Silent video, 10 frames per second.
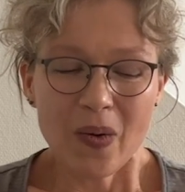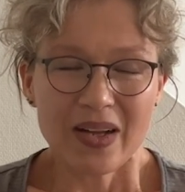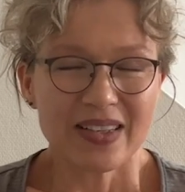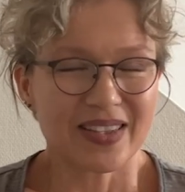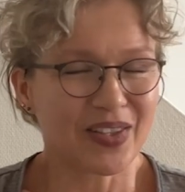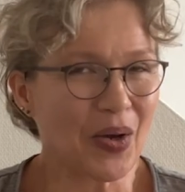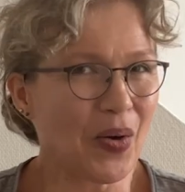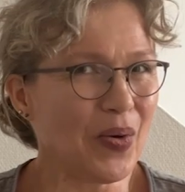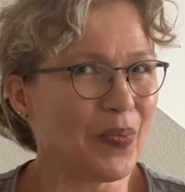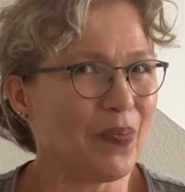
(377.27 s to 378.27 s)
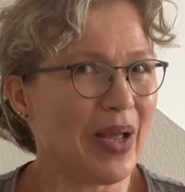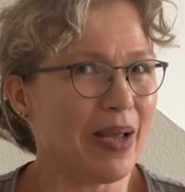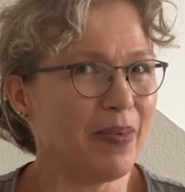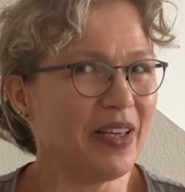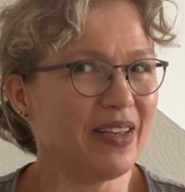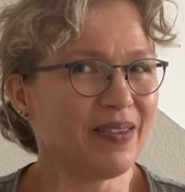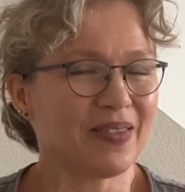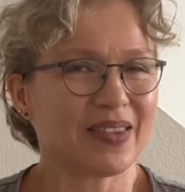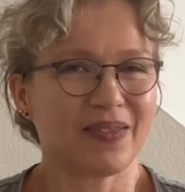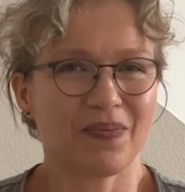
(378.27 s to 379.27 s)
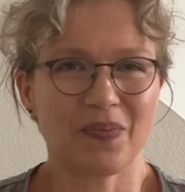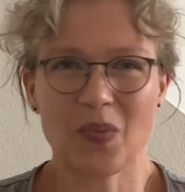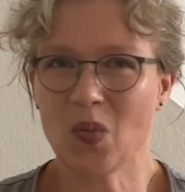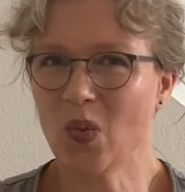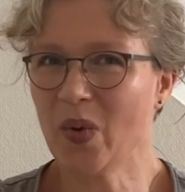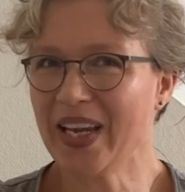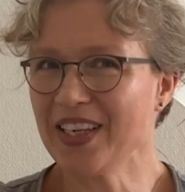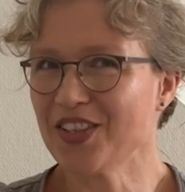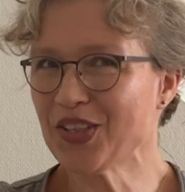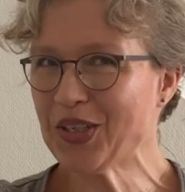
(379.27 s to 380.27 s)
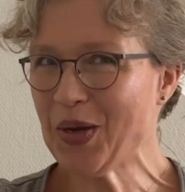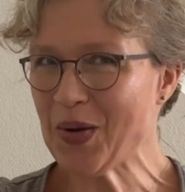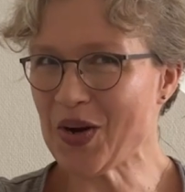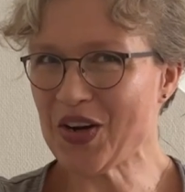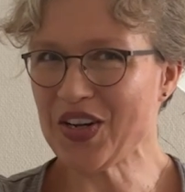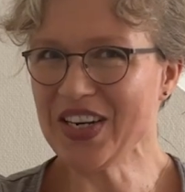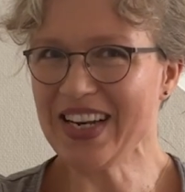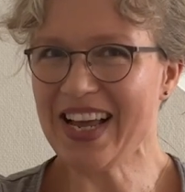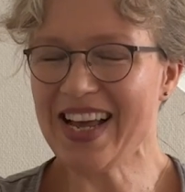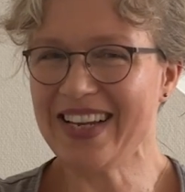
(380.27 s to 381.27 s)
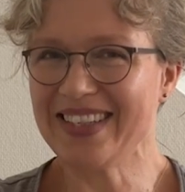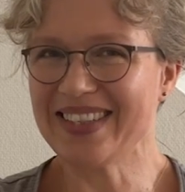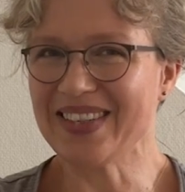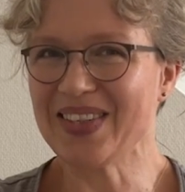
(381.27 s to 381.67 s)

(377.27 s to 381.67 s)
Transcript: So maybe we should go on and